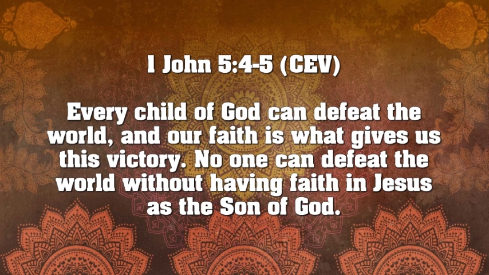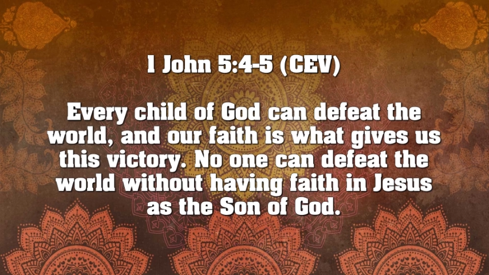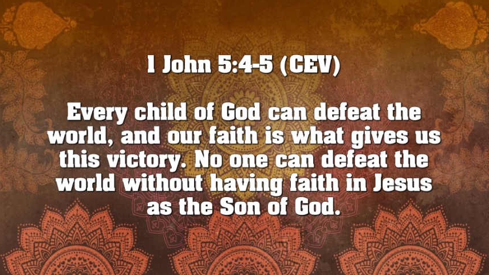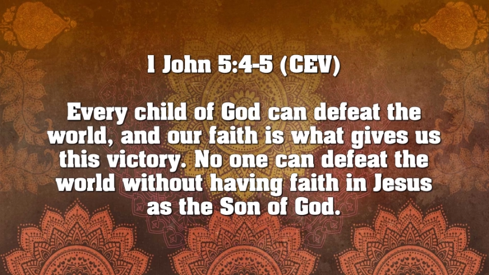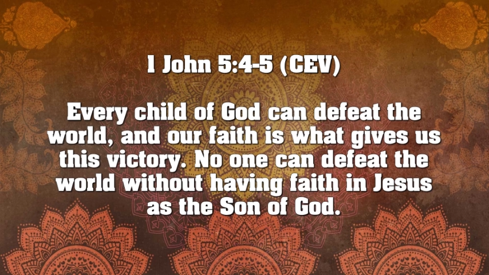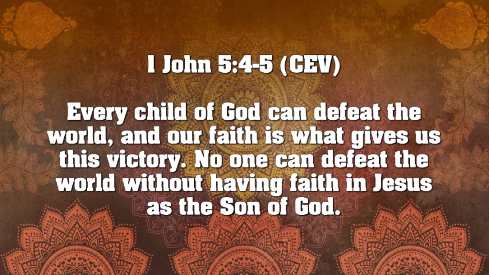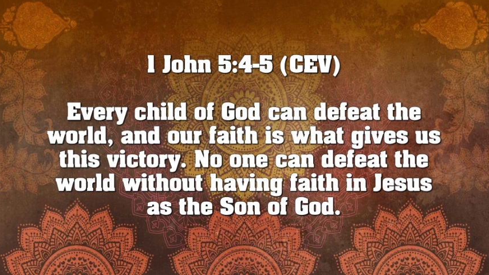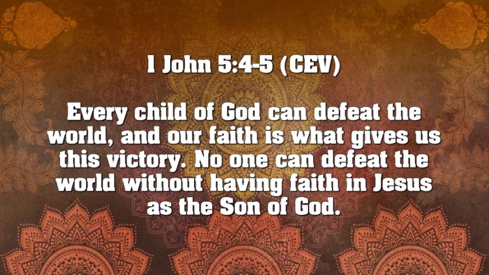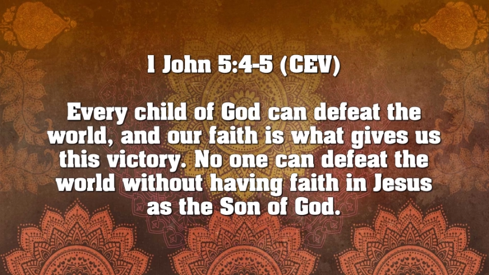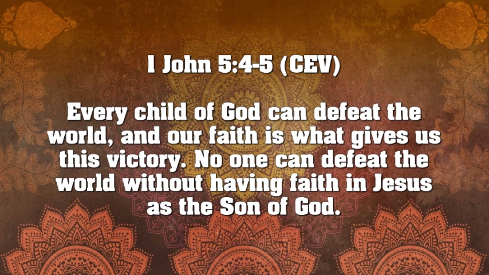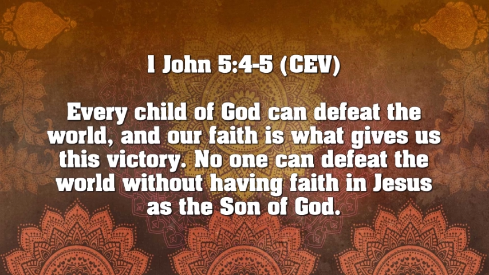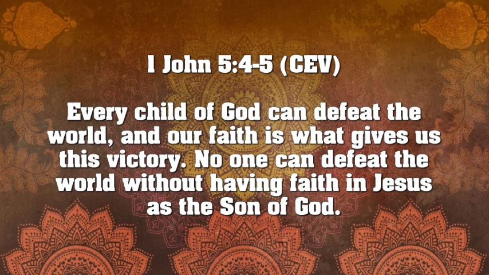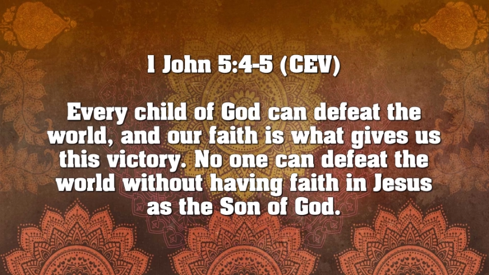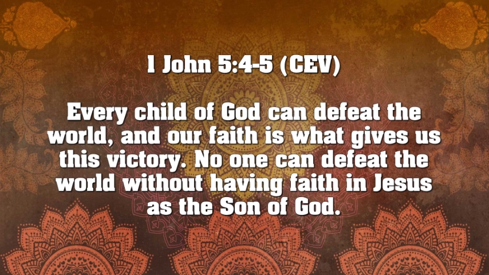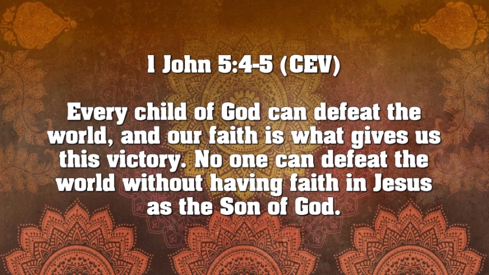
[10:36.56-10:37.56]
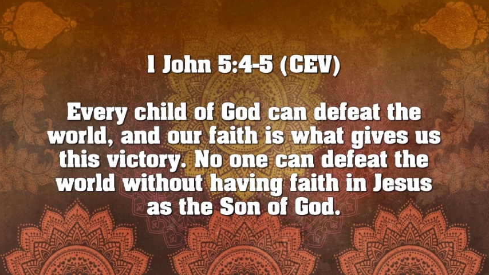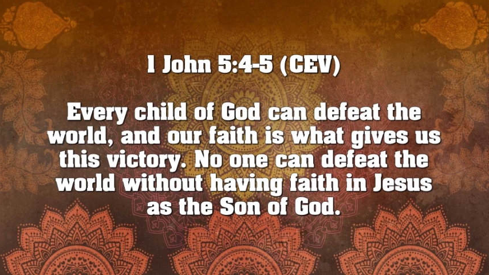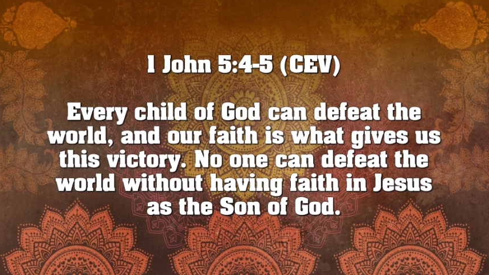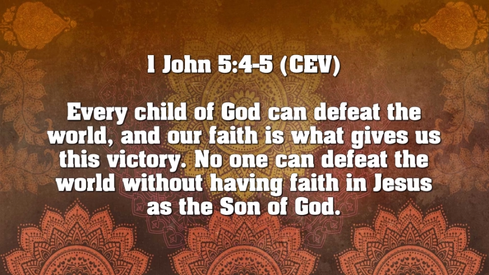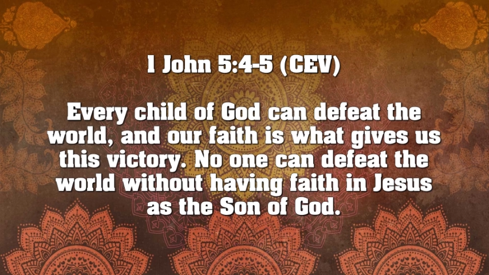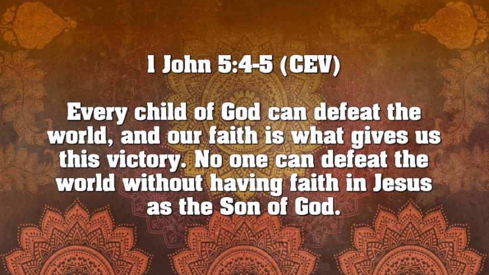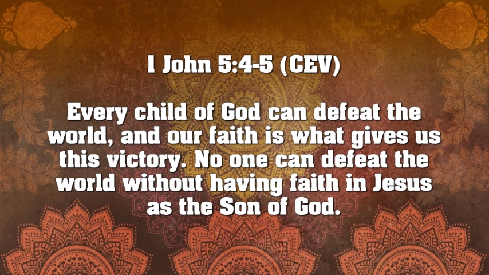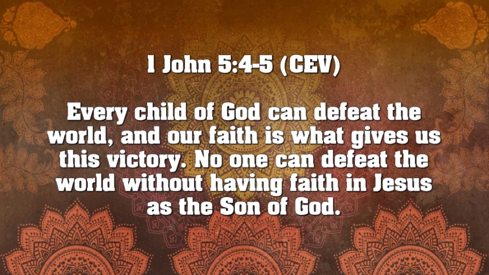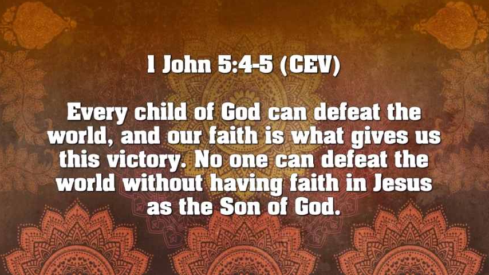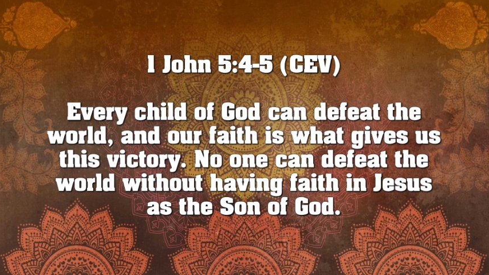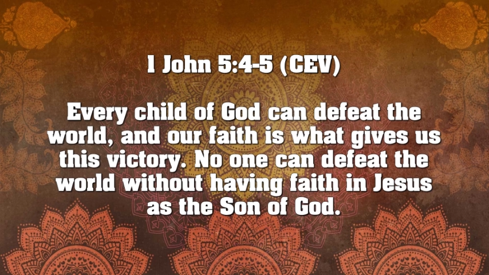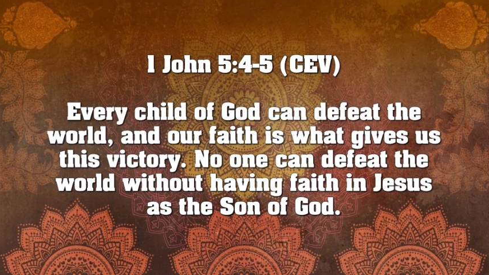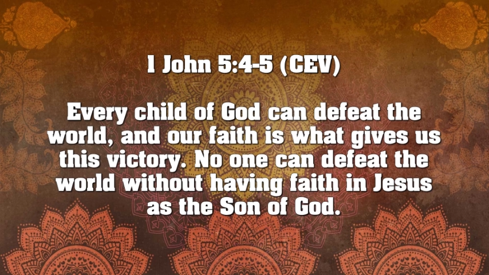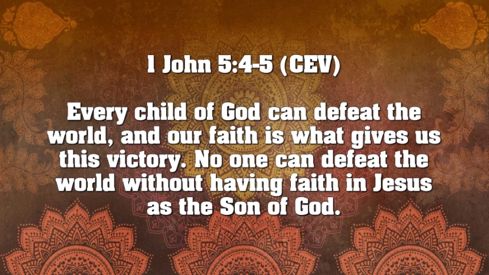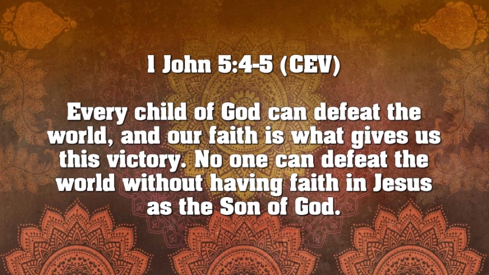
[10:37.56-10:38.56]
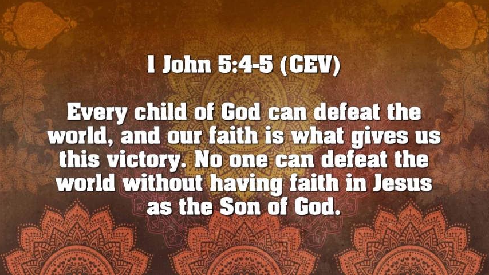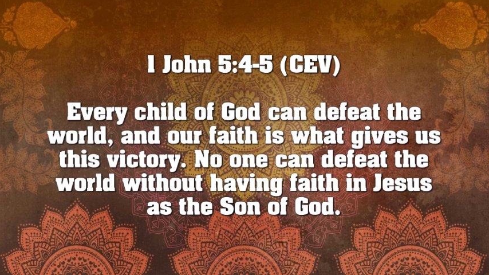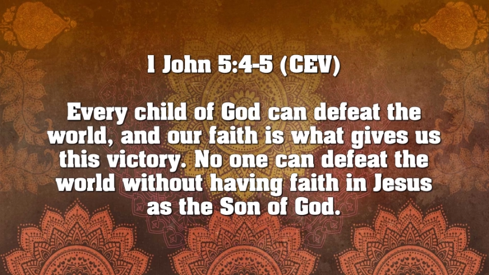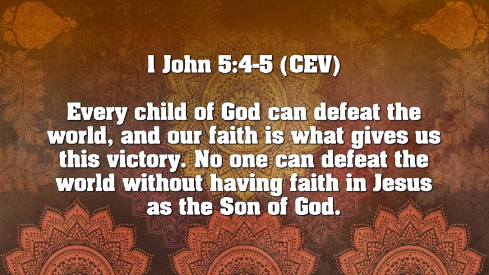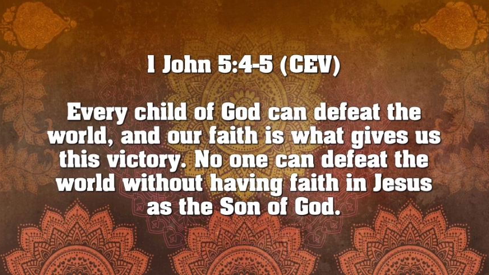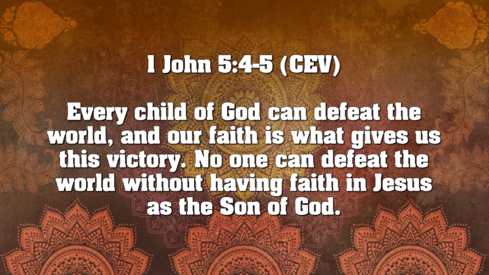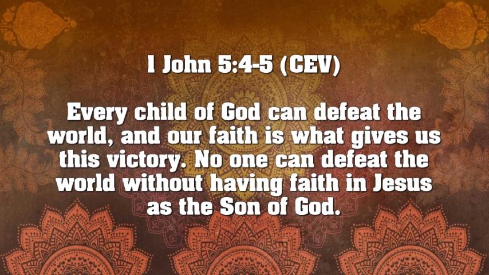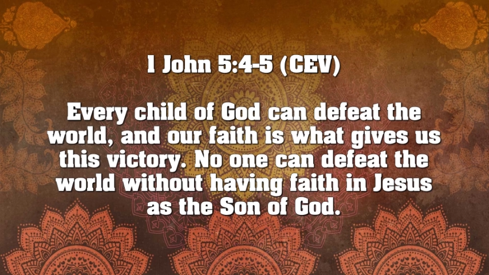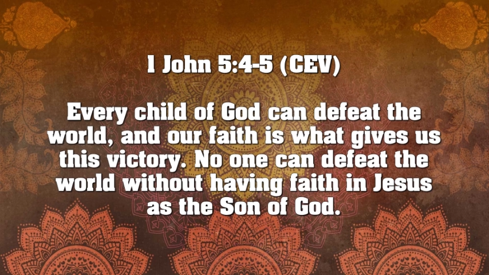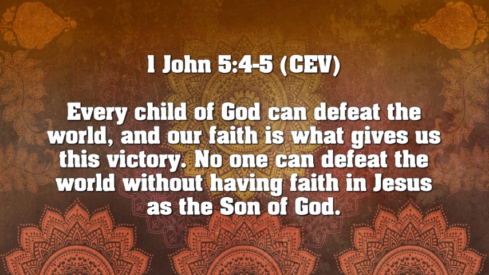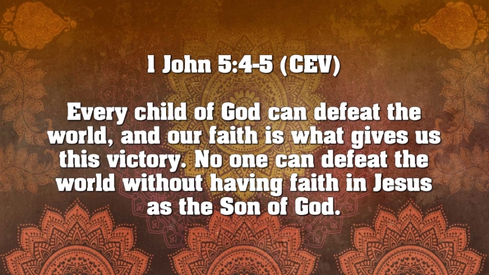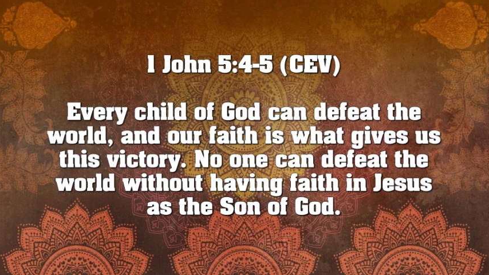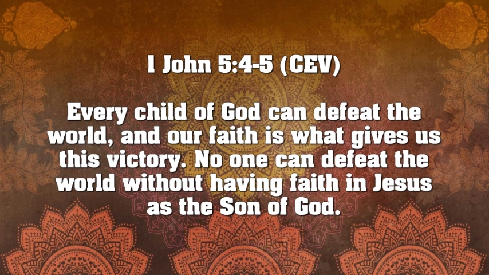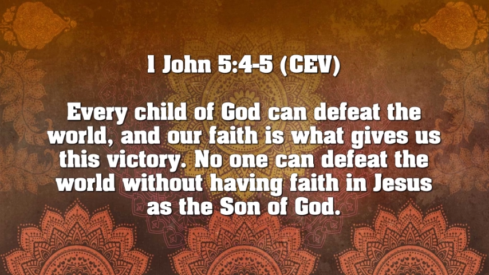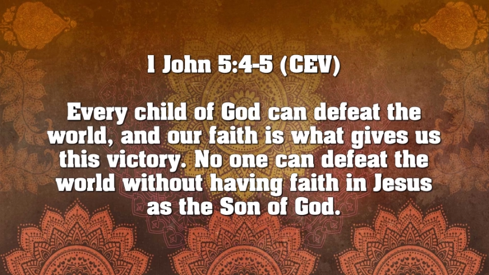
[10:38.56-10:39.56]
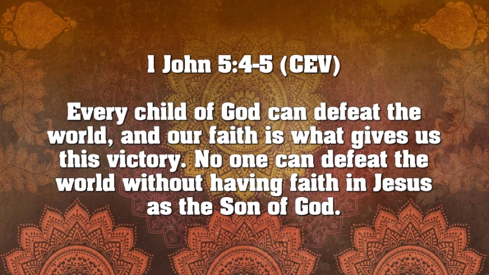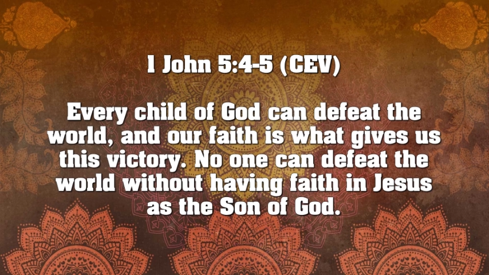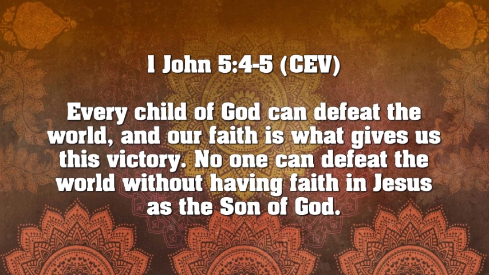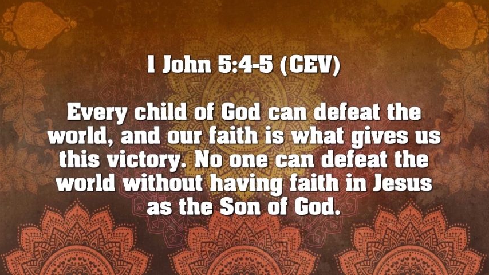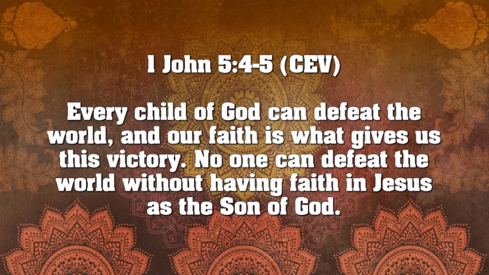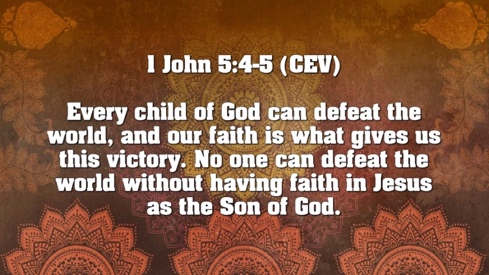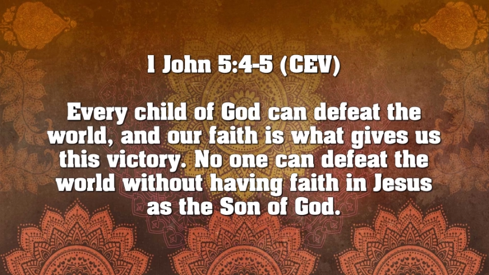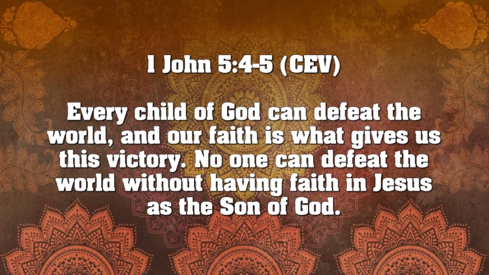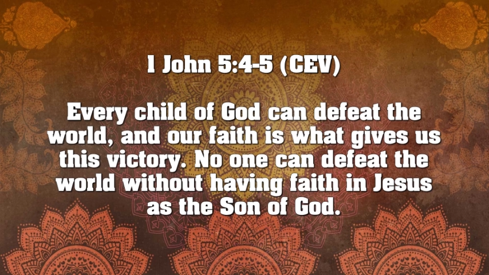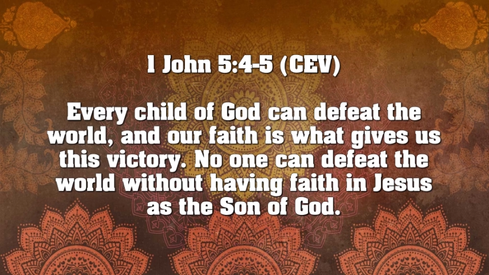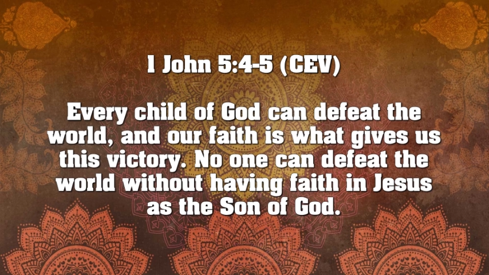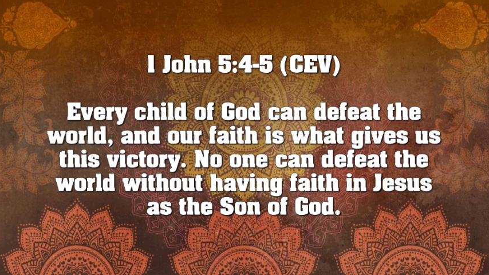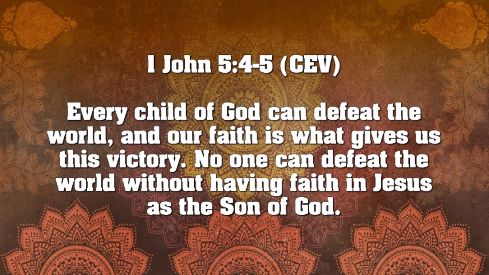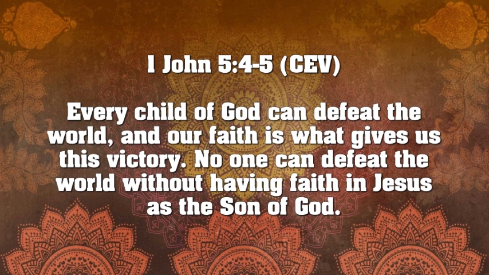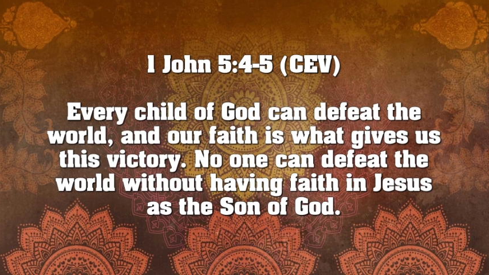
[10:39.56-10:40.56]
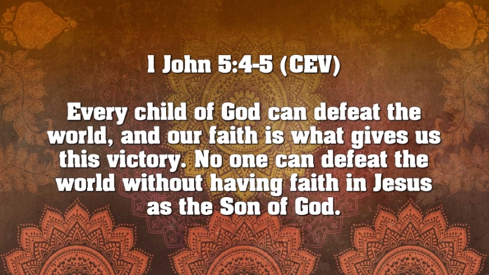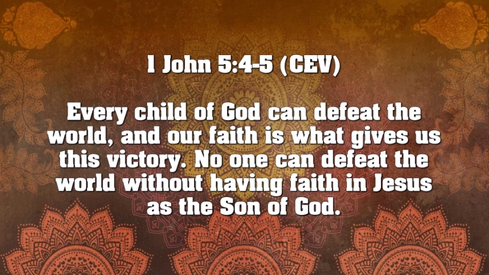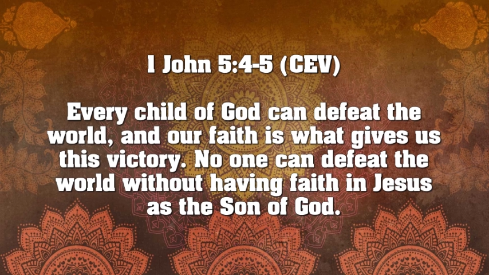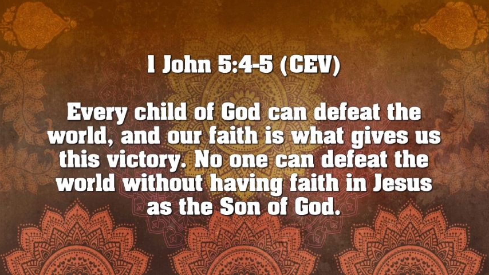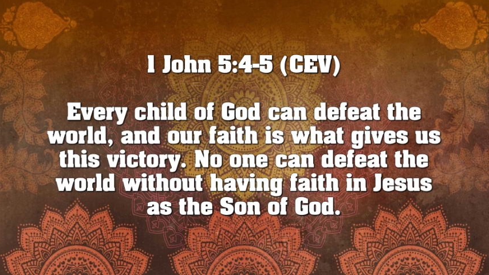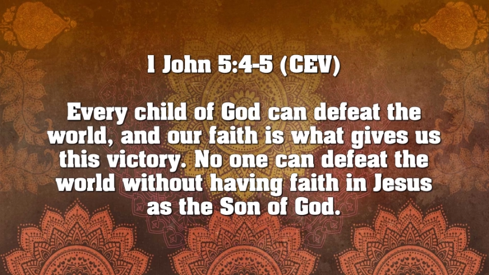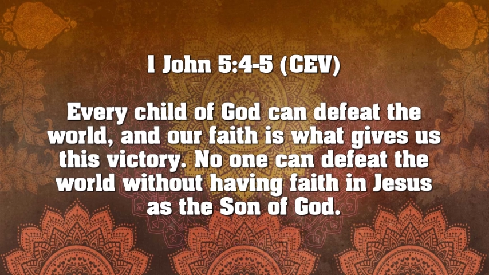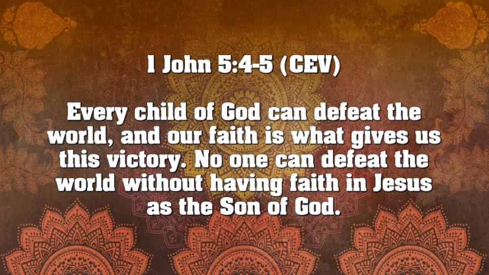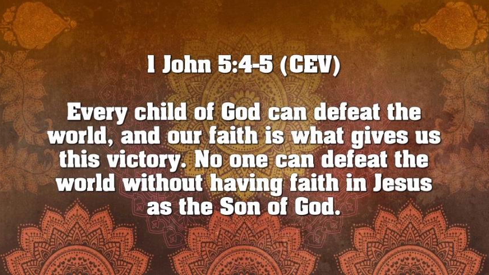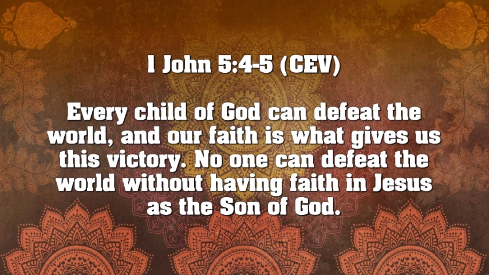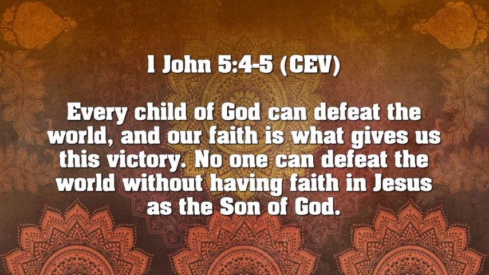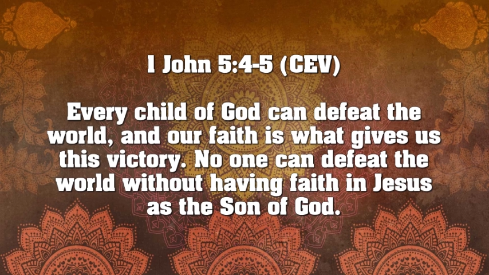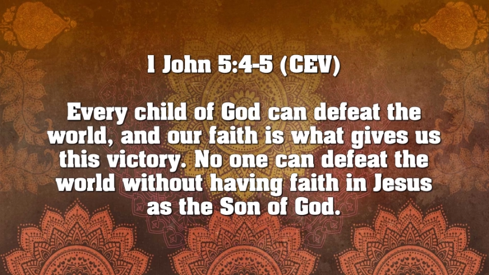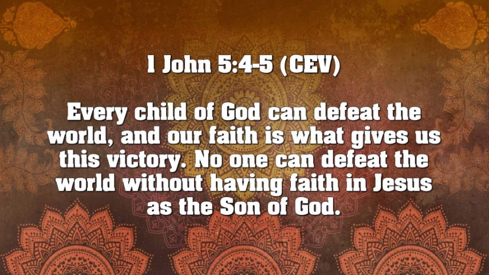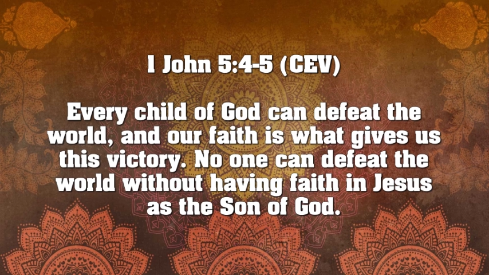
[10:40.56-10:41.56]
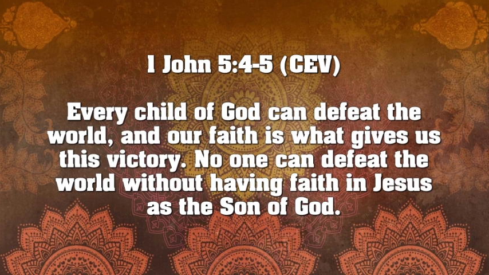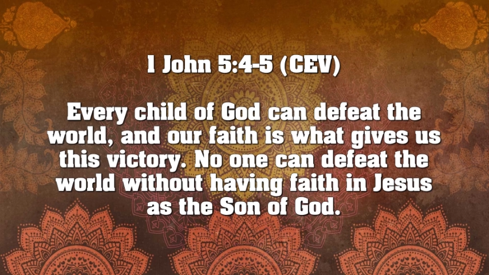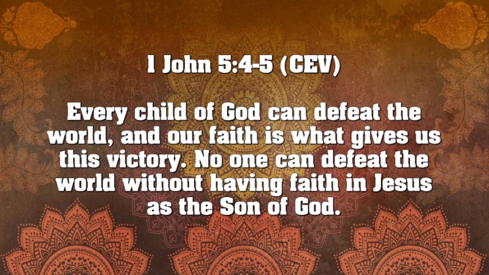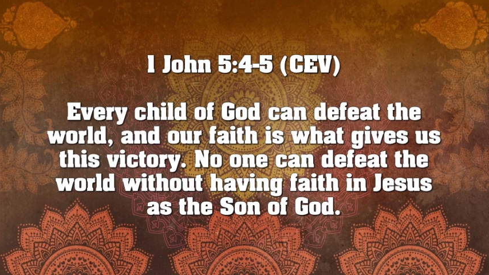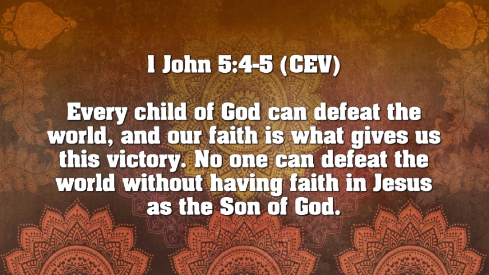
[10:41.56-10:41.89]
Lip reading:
(no speaker visible)